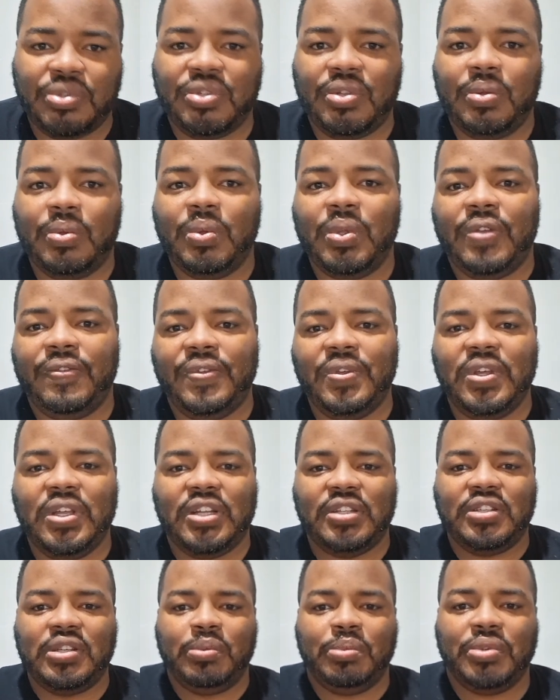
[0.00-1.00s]
So if you get
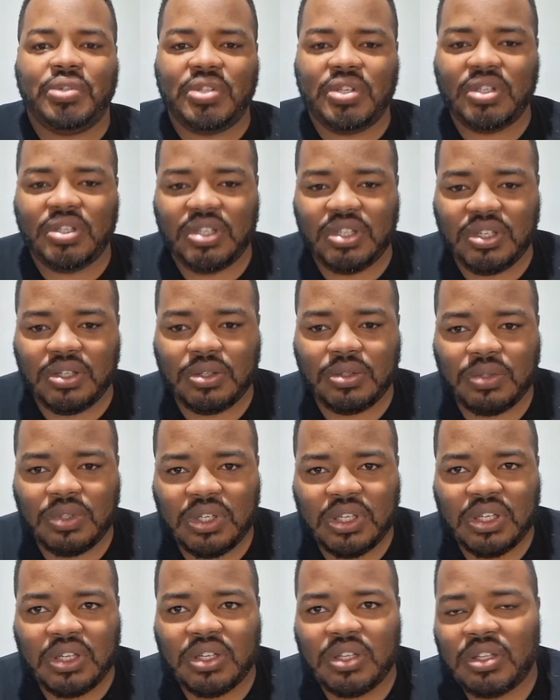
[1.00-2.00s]
a 10% yield,
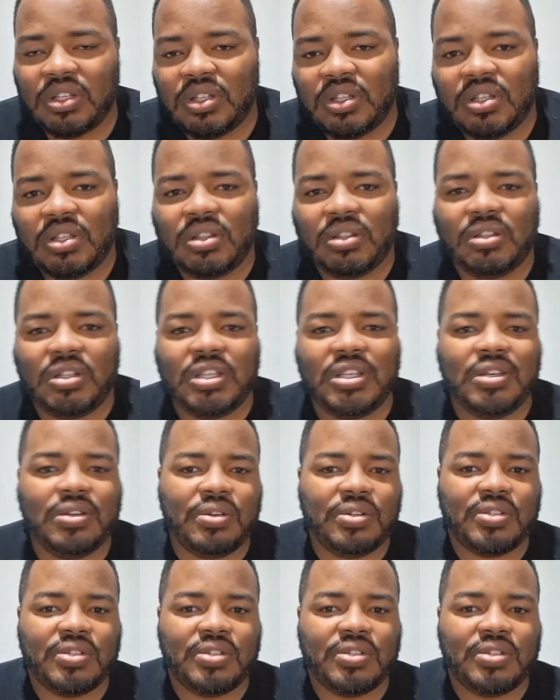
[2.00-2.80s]
the